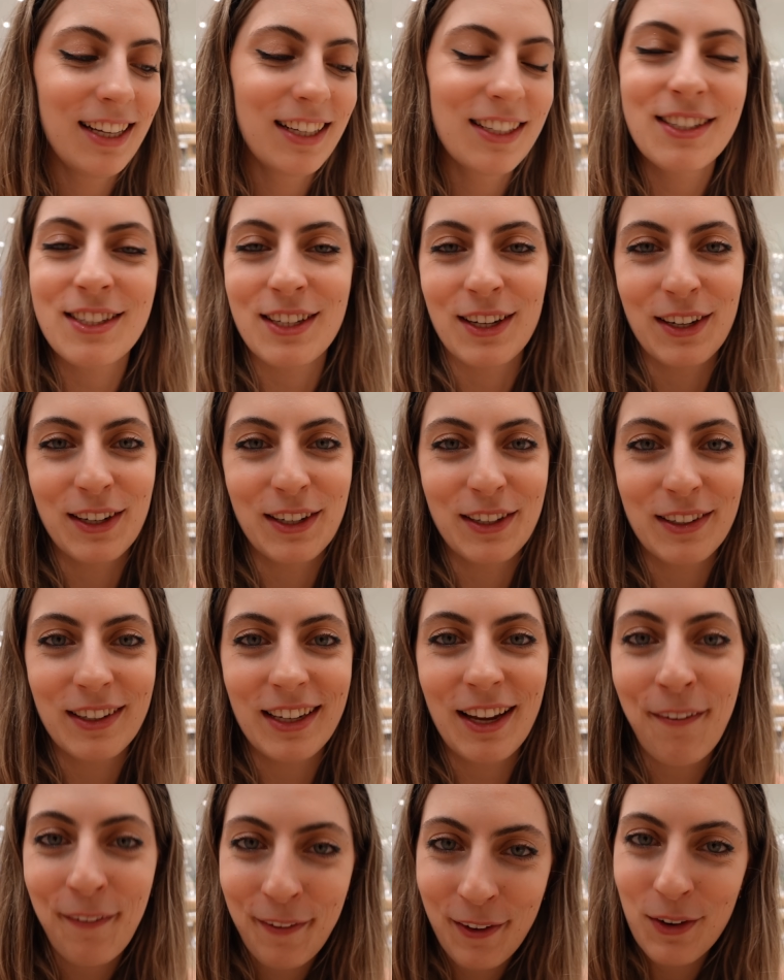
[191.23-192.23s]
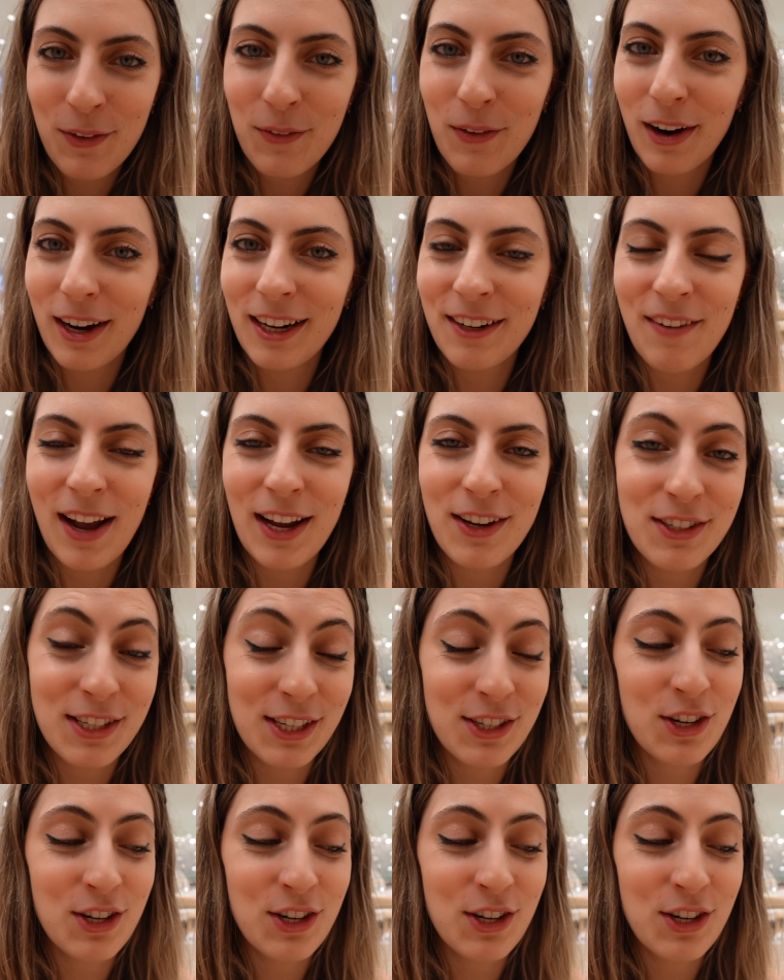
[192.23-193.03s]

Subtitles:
So if you're worried about using